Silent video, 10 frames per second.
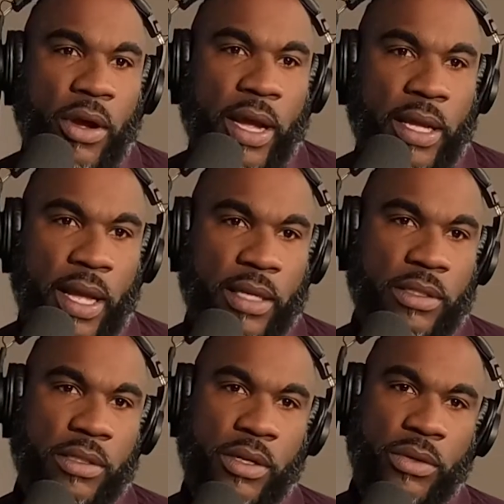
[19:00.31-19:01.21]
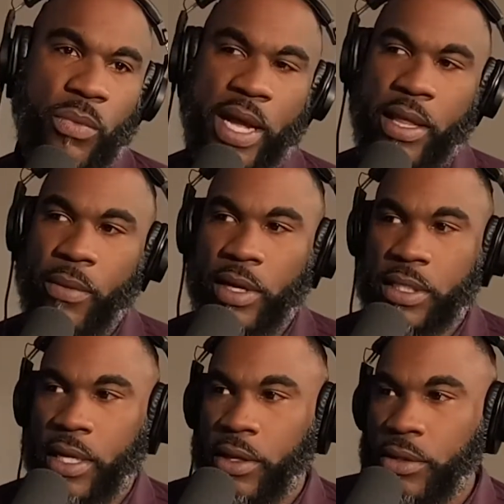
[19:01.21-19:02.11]
Target has a certain way they
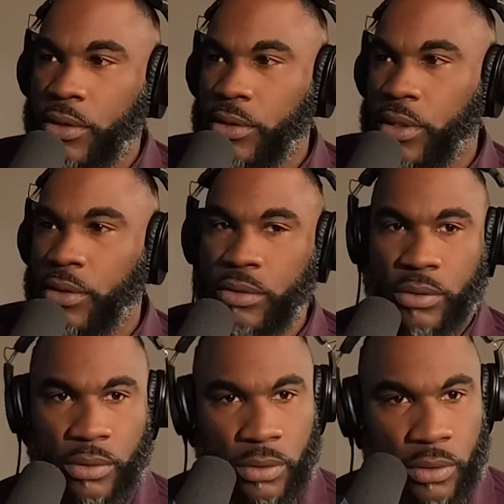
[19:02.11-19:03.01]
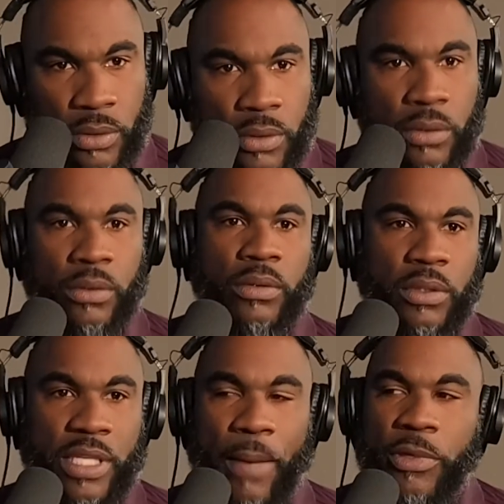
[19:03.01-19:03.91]
want to sell to a certain
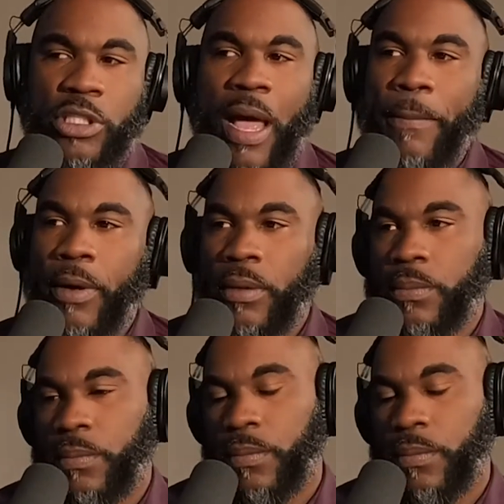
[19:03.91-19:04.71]
type of shopper.